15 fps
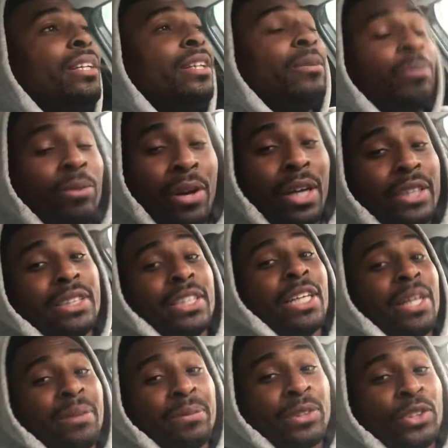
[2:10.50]
LeBron
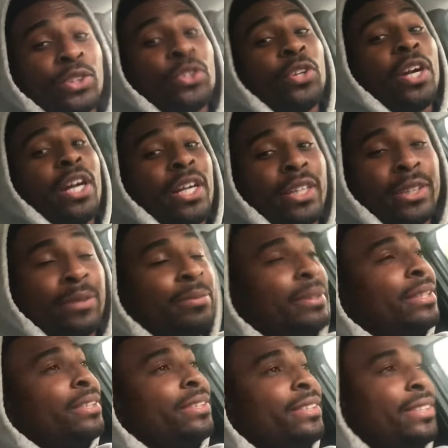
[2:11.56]
James is trash,
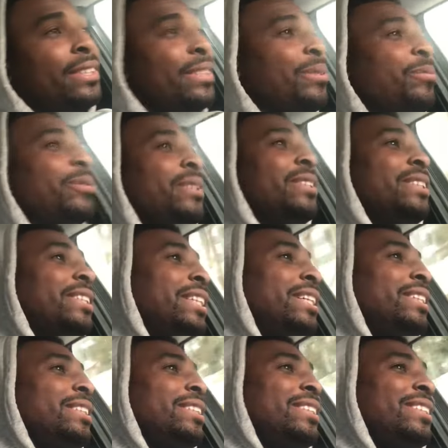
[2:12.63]
man. Simple as
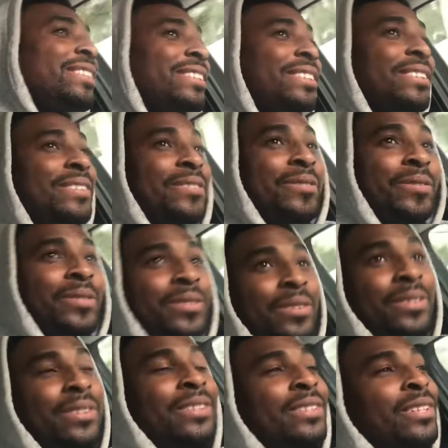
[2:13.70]
that.
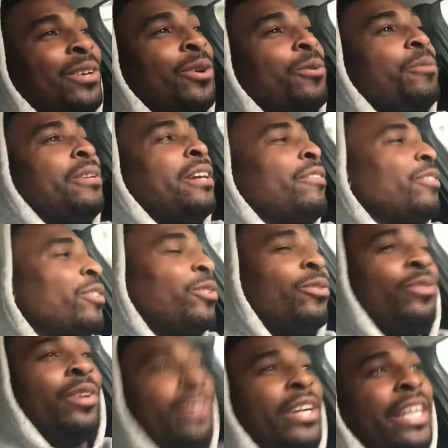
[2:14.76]
I hope he have a
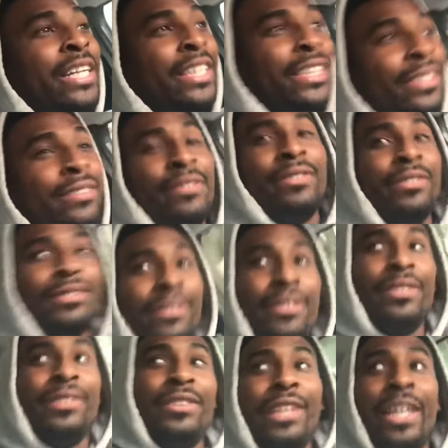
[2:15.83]
career ending
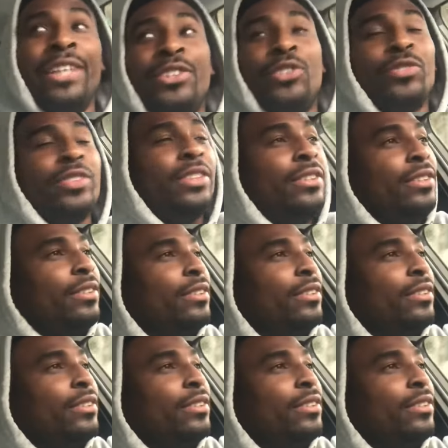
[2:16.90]
injury.